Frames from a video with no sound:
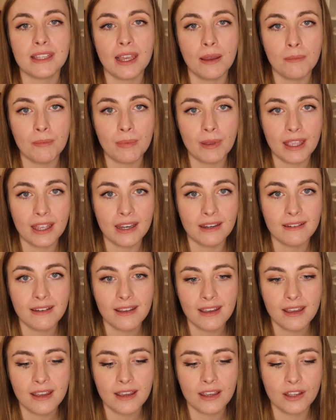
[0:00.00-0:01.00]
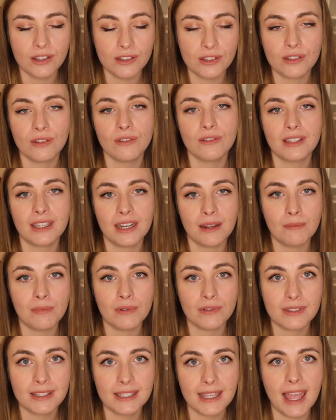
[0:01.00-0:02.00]
and been consulted in
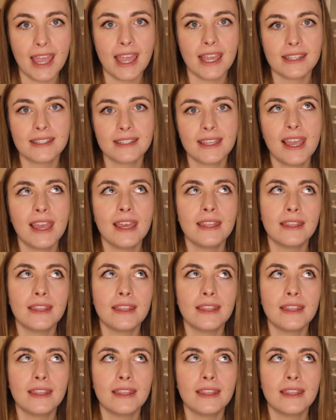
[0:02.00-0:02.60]
Book 6,